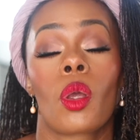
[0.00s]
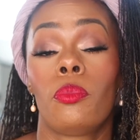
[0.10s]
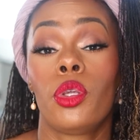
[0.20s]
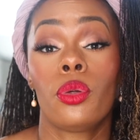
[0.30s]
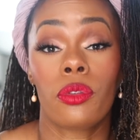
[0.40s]

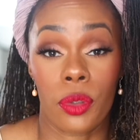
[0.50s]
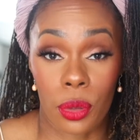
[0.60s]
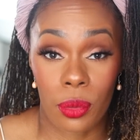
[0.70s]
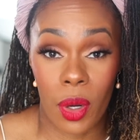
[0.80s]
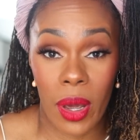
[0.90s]

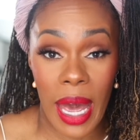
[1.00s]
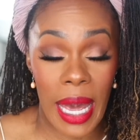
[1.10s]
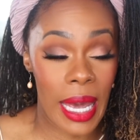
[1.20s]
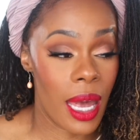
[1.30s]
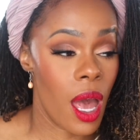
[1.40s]
Beautiful,
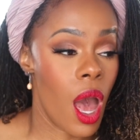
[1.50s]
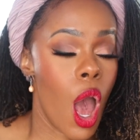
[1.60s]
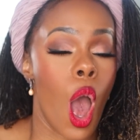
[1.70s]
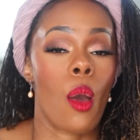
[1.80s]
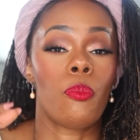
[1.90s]
okay?
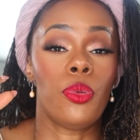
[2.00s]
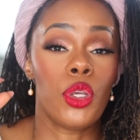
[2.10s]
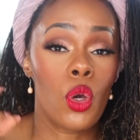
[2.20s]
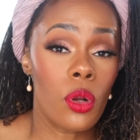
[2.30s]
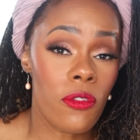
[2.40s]

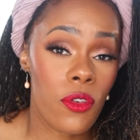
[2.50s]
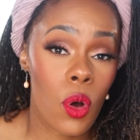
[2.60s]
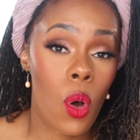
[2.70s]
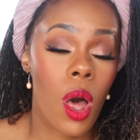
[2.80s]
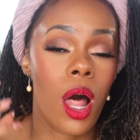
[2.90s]

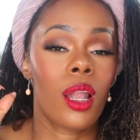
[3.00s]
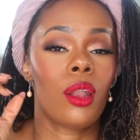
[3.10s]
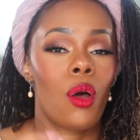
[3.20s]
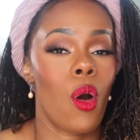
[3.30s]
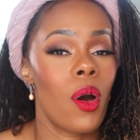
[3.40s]
Beautiful,
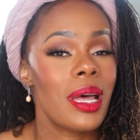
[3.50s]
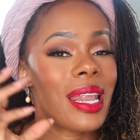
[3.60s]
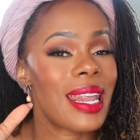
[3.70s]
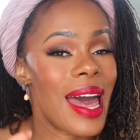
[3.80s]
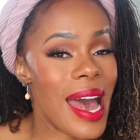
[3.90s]
long
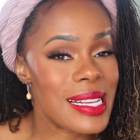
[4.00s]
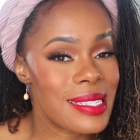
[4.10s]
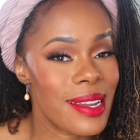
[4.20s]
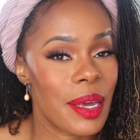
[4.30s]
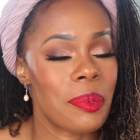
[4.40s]

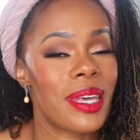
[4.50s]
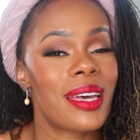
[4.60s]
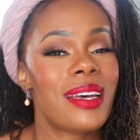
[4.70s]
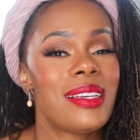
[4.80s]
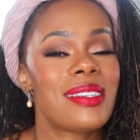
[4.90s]
lasting,
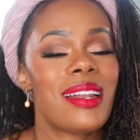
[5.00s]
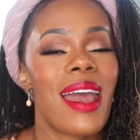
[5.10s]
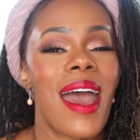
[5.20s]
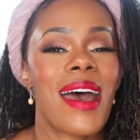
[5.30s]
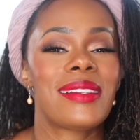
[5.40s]
because it
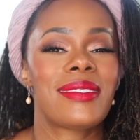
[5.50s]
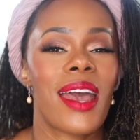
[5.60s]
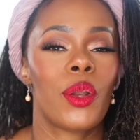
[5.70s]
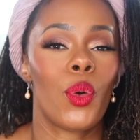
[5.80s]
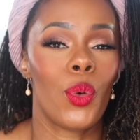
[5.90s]
has
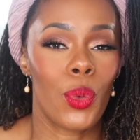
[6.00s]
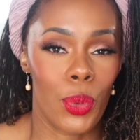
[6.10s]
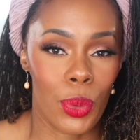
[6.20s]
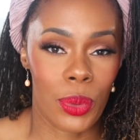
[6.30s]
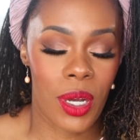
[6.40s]
that
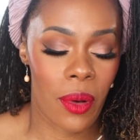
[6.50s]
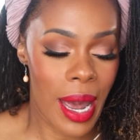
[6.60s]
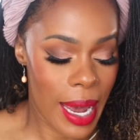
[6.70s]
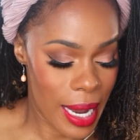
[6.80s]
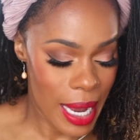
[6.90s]
oud,
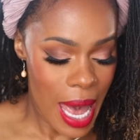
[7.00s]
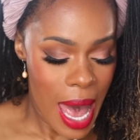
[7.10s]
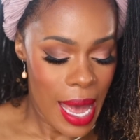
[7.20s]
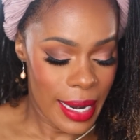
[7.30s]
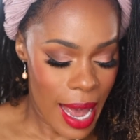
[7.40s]
okay?
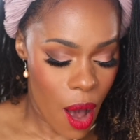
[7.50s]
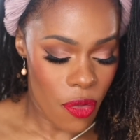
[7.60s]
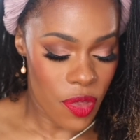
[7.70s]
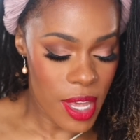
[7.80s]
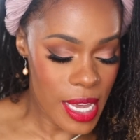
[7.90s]

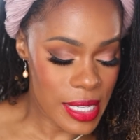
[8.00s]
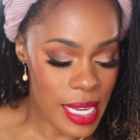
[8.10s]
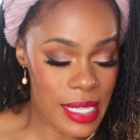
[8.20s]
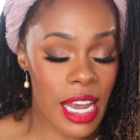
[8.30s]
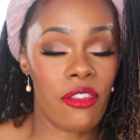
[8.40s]
Now, this
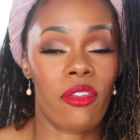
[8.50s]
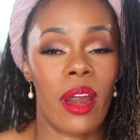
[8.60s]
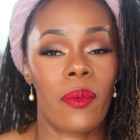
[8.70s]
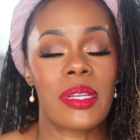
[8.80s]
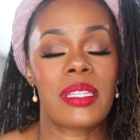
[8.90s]
is a
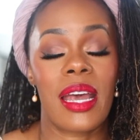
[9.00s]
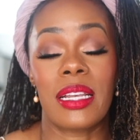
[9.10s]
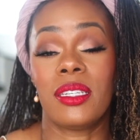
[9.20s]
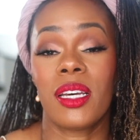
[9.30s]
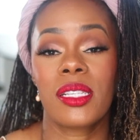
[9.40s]
fragrance
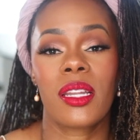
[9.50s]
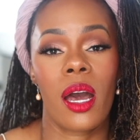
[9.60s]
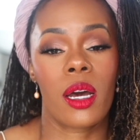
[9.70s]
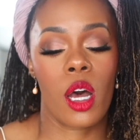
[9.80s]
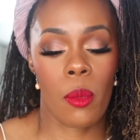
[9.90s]
that does
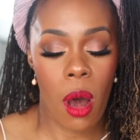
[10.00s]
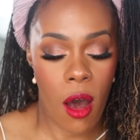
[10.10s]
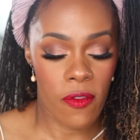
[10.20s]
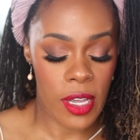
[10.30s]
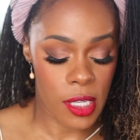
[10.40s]
not come
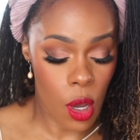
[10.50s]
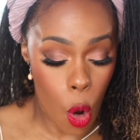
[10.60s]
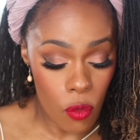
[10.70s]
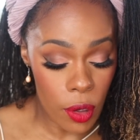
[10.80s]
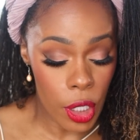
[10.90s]
off as
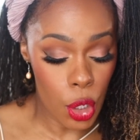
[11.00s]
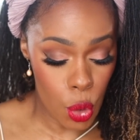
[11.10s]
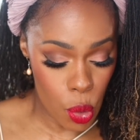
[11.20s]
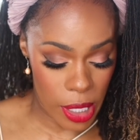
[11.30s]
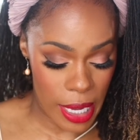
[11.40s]
overly
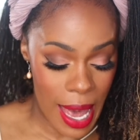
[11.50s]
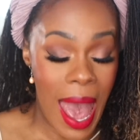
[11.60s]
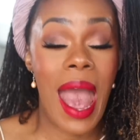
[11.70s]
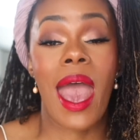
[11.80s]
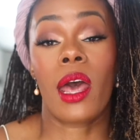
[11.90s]
oudy
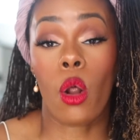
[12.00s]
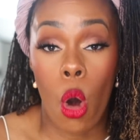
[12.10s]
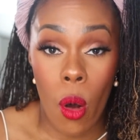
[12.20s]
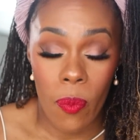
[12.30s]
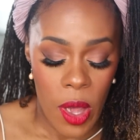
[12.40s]
at
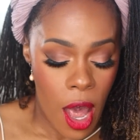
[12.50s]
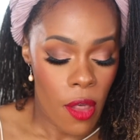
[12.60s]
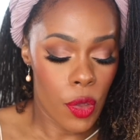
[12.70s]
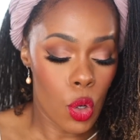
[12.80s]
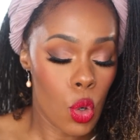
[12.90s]
all.
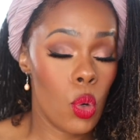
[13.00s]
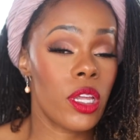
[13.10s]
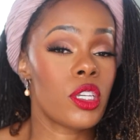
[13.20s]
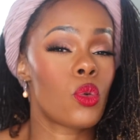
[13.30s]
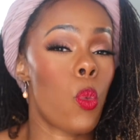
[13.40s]
The oud
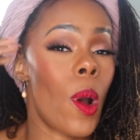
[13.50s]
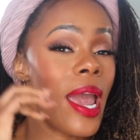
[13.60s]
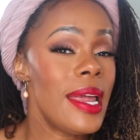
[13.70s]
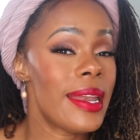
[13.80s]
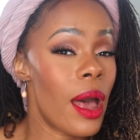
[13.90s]
is
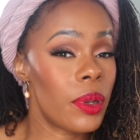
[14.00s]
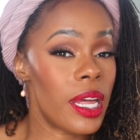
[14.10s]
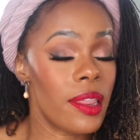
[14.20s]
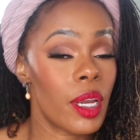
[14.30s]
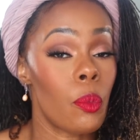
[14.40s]
way down
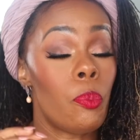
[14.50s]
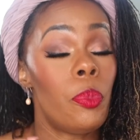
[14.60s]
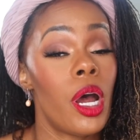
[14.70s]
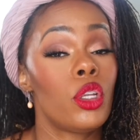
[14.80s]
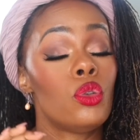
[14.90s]
in there,
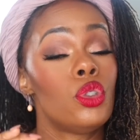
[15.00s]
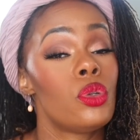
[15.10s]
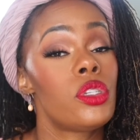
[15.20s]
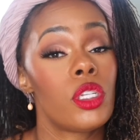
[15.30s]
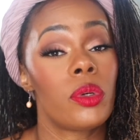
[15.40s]
but you
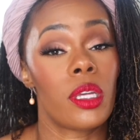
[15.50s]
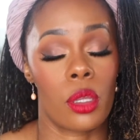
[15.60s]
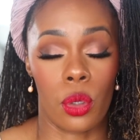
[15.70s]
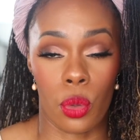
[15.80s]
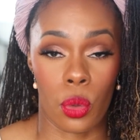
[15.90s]
do still get
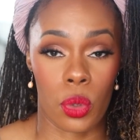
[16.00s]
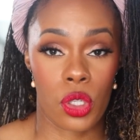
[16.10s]
the oud.